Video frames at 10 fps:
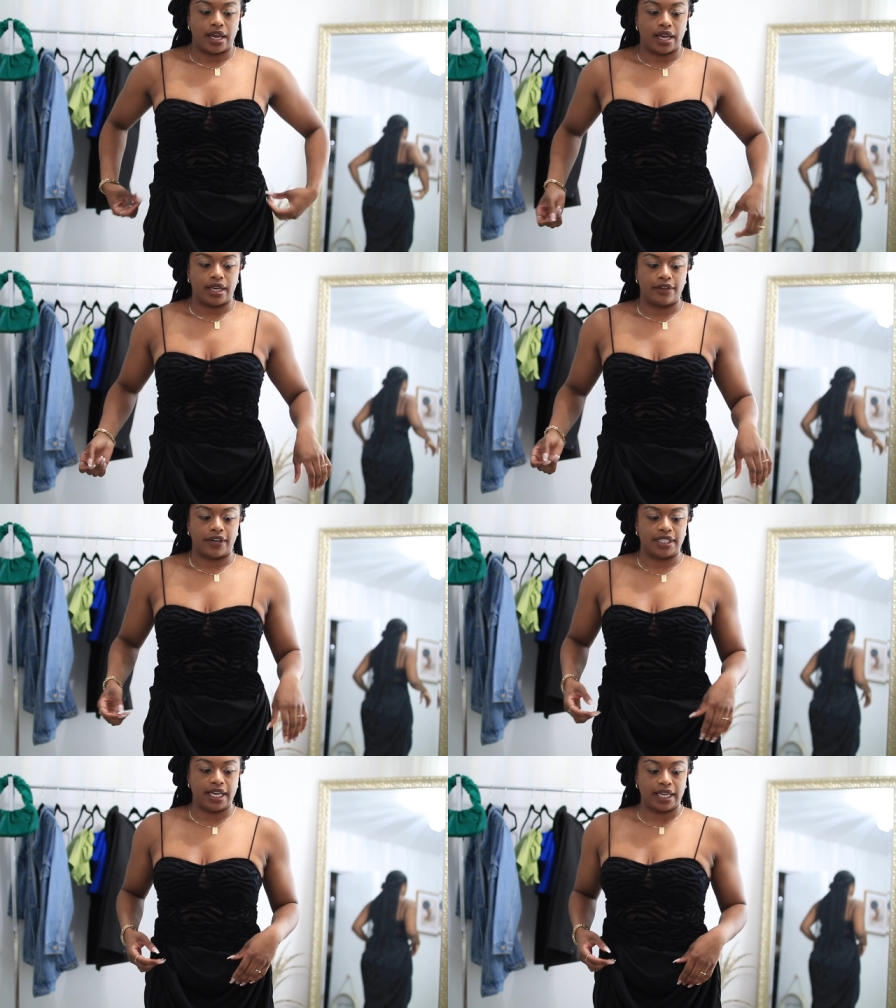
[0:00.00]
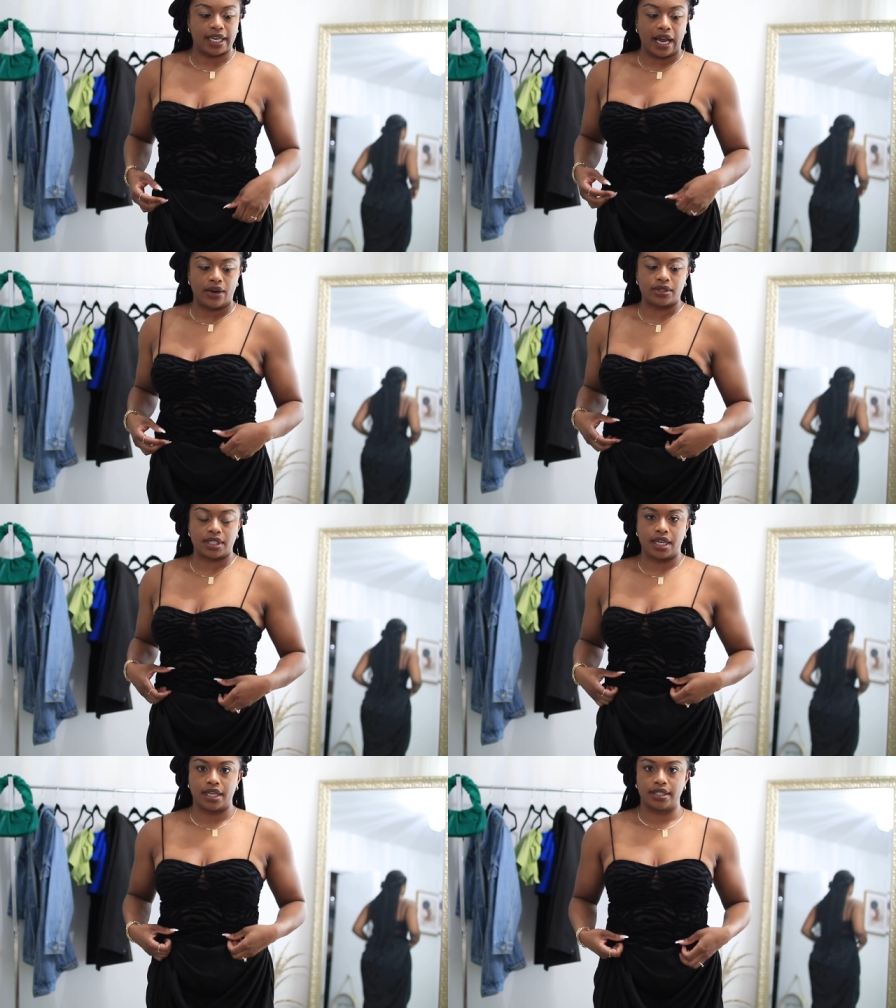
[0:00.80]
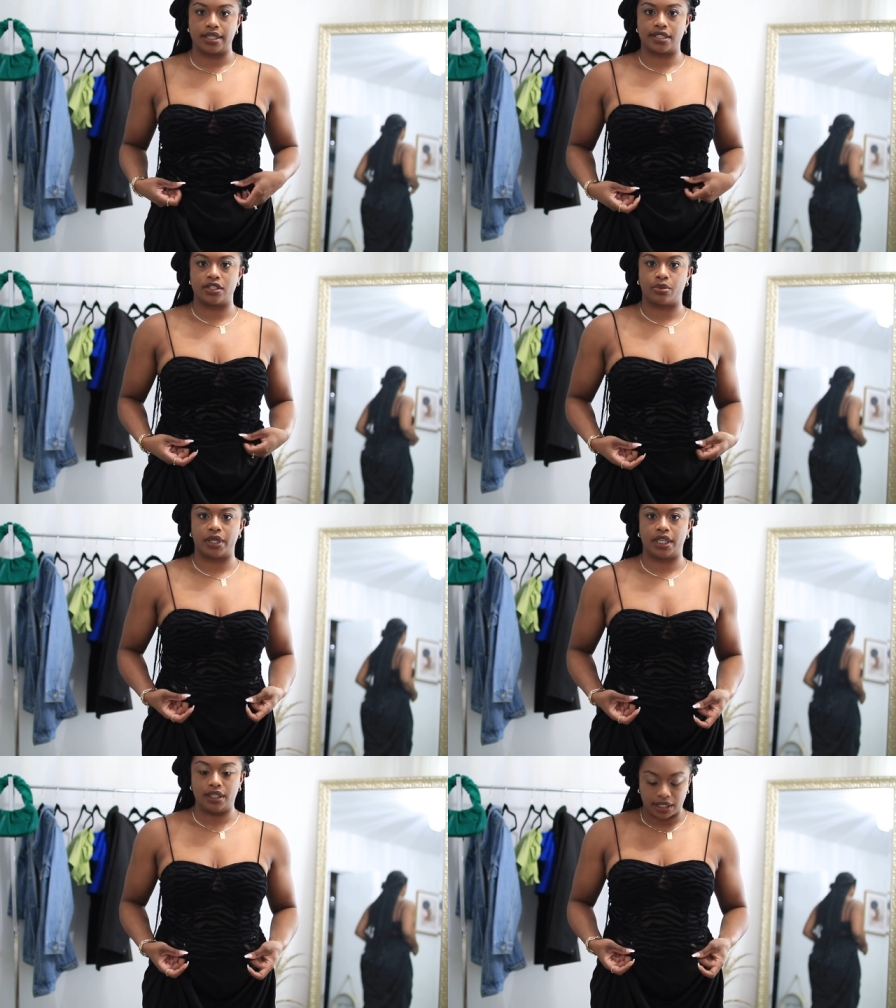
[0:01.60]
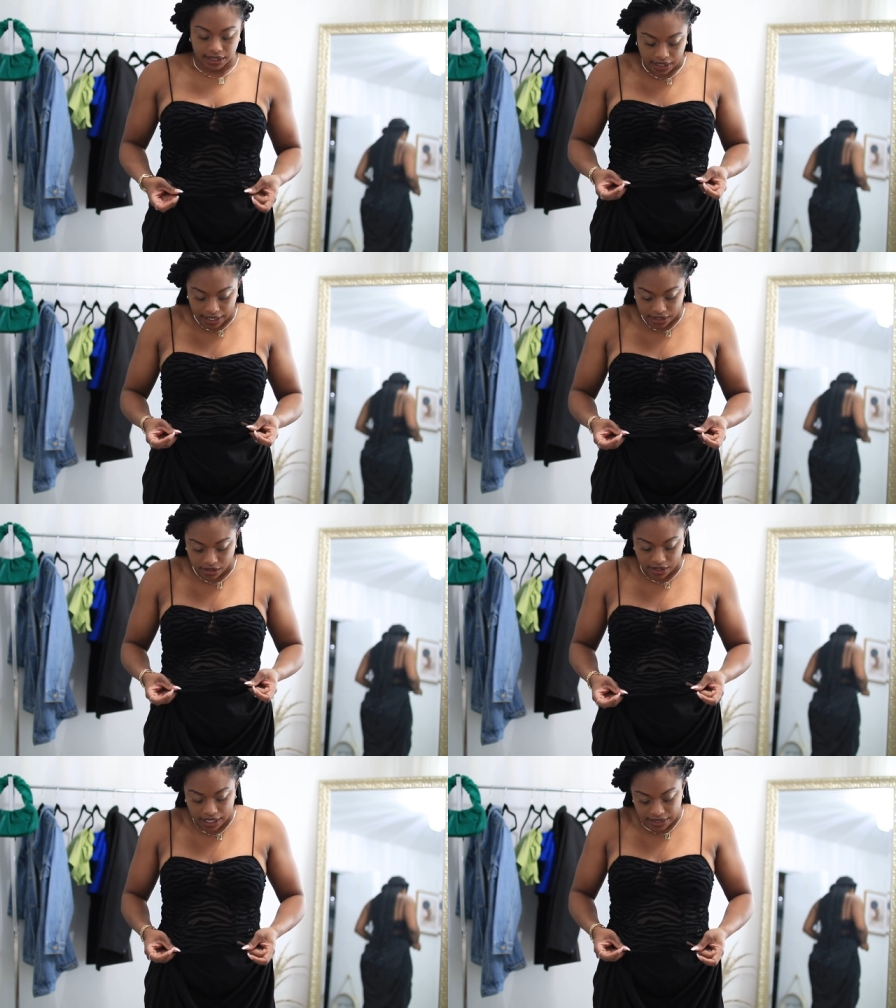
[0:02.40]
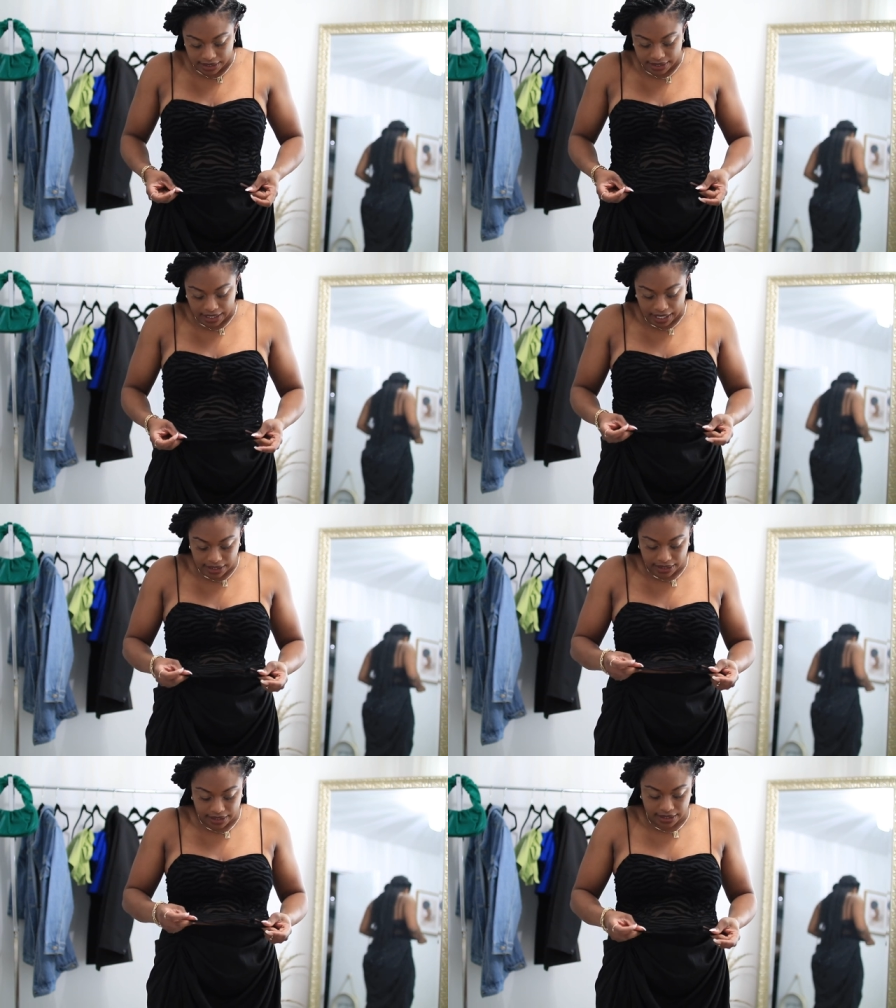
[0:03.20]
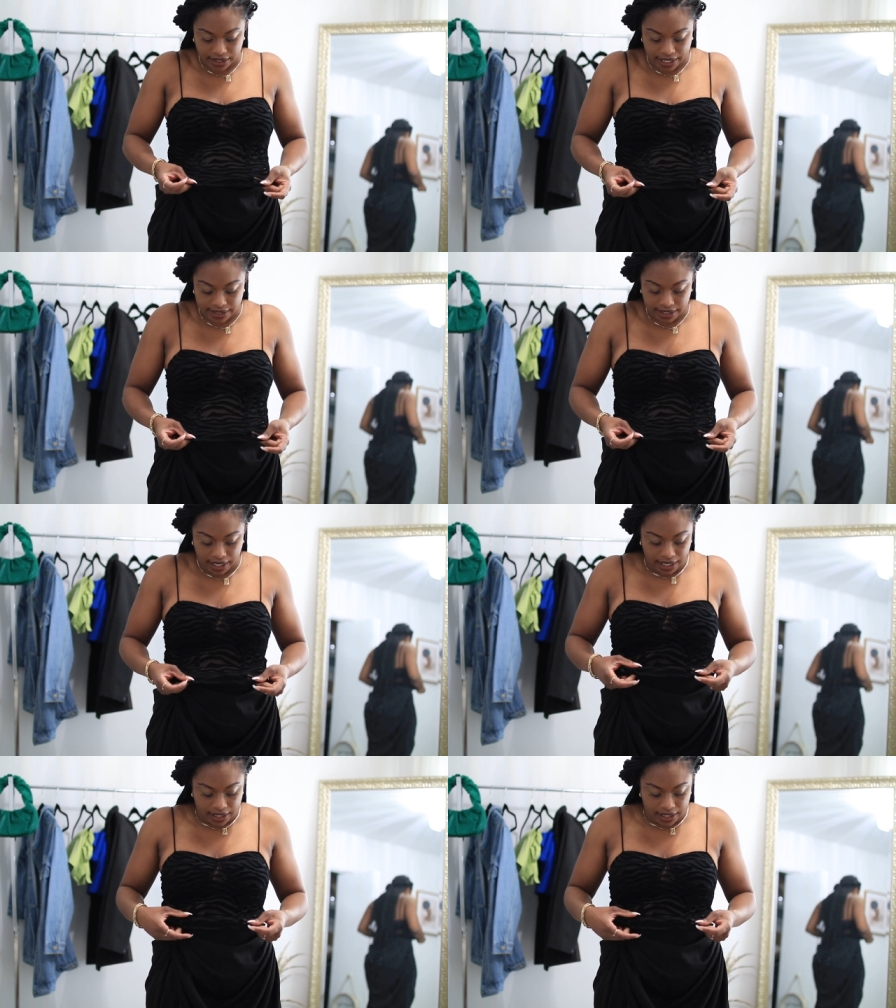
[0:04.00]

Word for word: And if I take it out, this is what it looks like. So you guys can see it has like this nice,